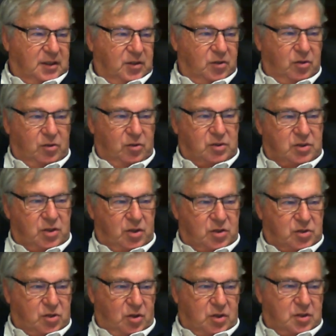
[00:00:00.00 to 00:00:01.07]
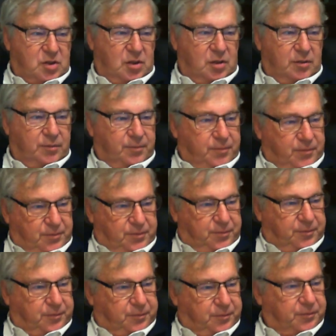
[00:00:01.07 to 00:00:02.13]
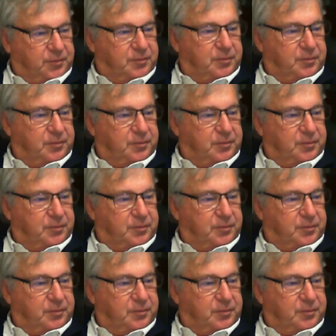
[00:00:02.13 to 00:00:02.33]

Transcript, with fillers: Google they've search. they've hit